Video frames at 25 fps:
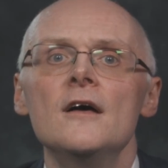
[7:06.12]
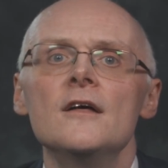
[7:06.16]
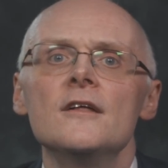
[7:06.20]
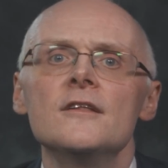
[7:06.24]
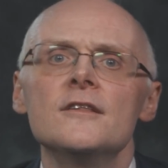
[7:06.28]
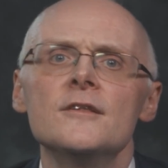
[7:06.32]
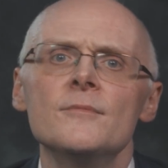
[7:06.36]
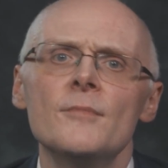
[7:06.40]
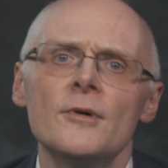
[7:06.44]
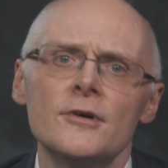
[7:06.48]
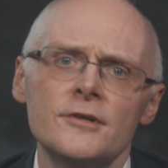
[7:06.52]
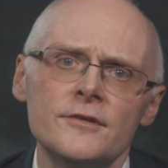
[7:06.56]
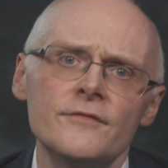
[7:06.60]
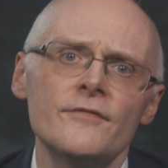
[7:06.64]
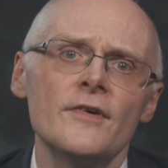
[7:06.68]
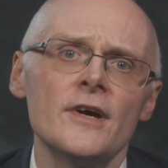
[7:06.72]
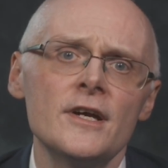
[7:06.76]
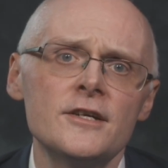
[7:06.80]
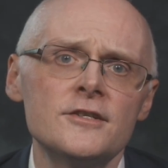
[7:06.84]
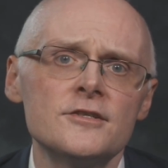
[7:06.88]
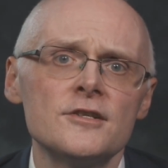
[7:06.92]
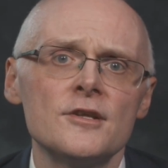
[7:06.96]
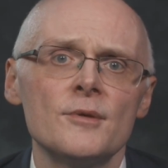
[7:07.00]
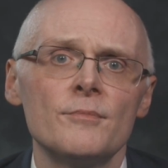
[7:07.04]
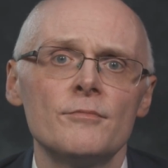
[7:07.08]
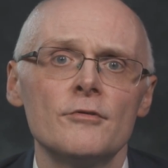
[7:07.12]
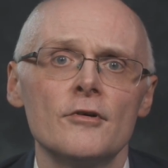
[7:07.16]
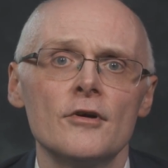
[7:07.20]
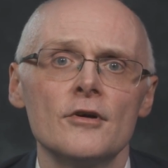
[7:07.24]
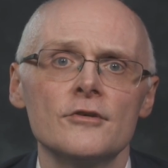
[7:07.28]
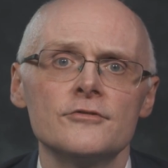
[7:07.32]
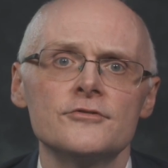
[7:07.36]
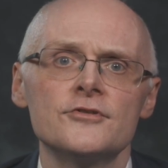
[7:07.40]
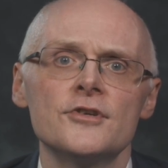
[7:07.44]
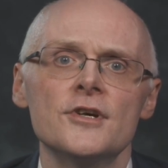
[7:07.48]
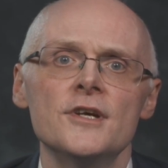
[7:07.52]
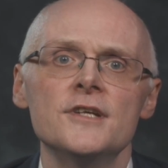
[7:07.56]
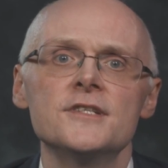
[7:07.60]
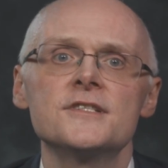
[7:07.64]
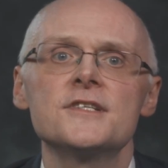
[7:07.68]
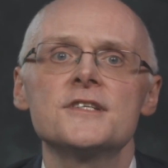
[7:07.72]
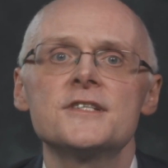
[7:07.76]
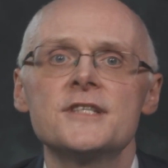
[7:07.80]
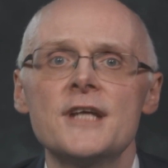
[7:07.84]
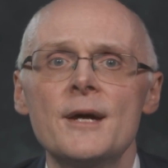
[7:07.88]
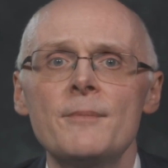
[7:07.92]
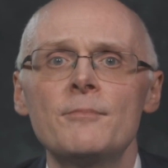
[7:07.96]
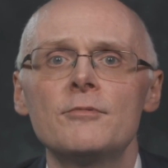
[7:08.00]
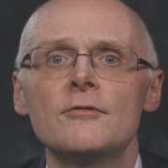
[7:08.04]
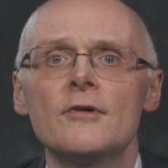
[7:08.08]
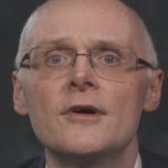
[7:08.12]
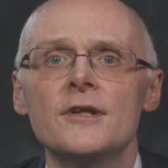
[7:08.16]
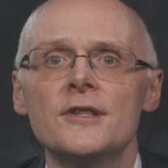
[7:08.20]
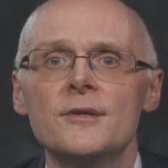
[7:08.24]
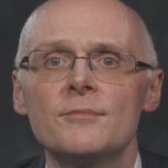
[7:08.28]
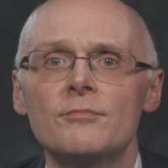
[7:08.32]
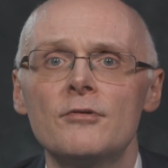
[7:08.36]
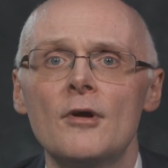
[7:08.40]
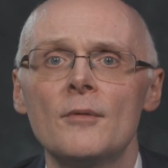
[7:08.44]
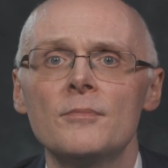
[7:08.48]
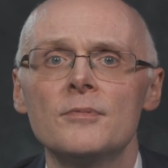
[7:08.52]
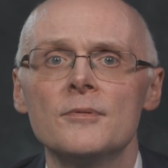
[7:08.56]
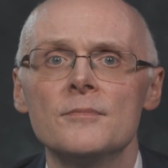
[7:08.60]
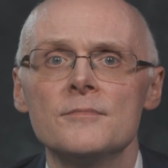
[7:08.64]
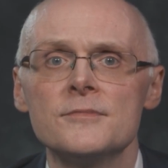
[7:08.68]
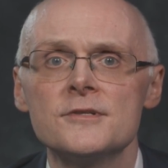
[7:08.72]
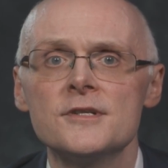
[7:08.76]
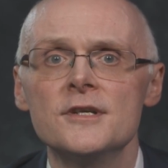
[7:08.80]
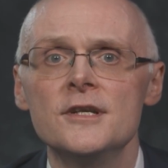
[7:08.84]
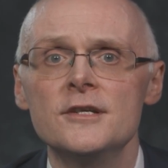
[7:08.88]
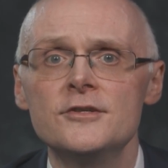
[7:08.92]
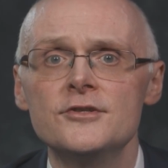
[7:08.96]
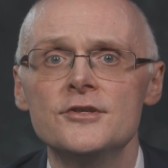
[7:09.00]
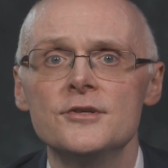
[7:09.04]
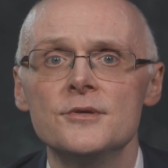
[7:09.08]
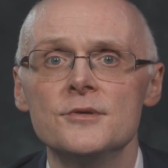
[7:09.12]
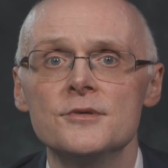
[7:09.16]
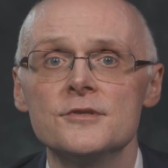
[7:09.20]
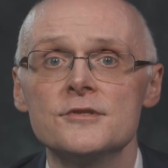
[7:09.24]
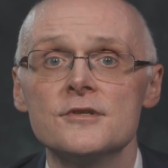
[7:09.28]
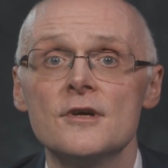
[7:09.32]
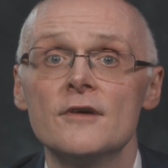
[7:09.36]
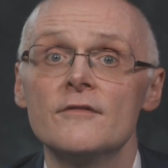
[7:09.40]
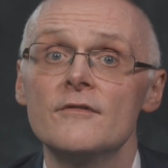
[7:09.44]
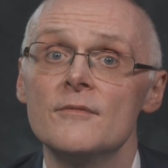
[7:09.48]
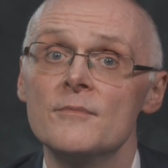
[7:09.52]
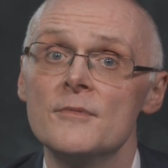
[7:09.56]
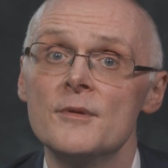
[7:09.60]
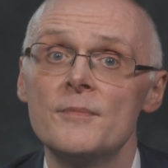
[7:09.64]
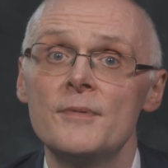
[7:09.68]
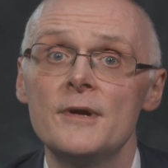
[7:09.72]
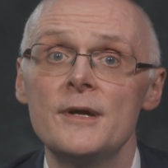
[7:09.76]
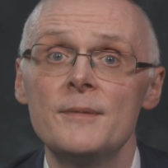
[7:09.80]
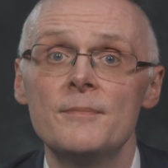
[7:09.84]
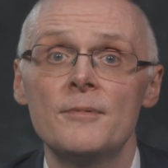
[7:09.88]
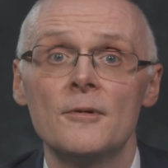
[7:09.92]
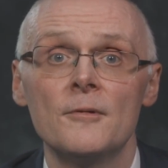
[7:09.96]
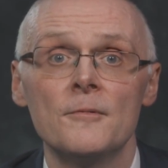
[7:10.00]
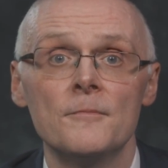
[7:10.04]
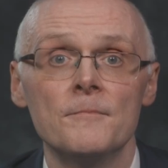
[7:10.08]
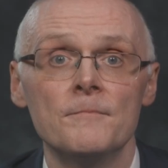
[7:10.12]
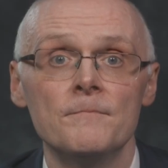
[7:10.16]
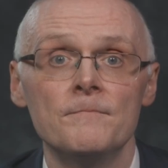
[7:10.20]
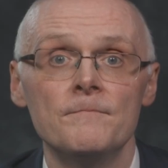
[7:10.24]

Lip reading: The motivational approach is to separate the problems and issues from the people.